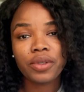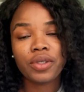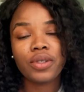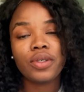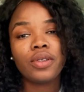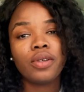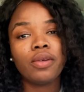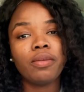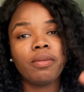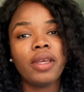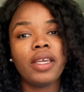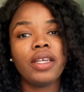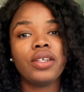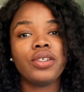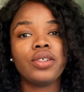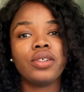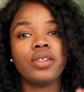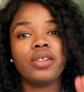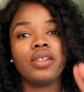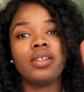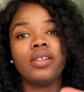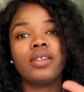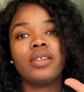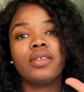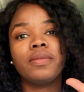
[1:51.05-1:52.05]
So make
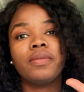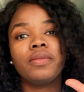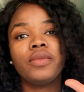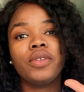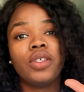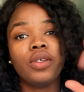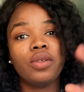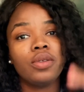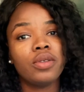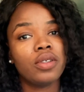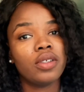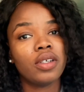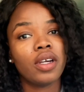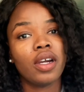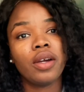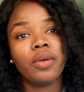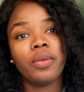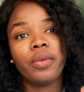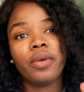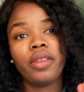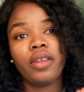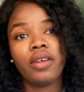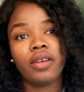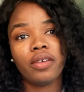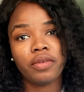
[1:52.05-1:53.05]
sure you start
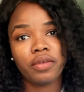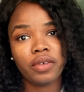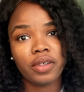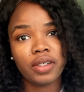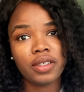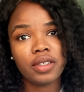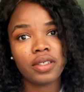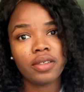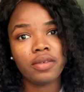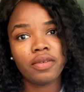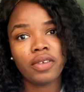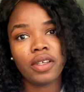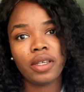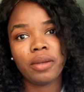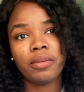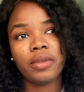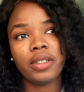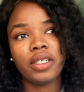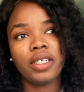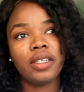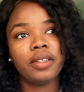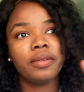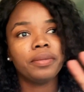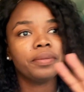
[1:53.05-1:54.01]
with your friends and family.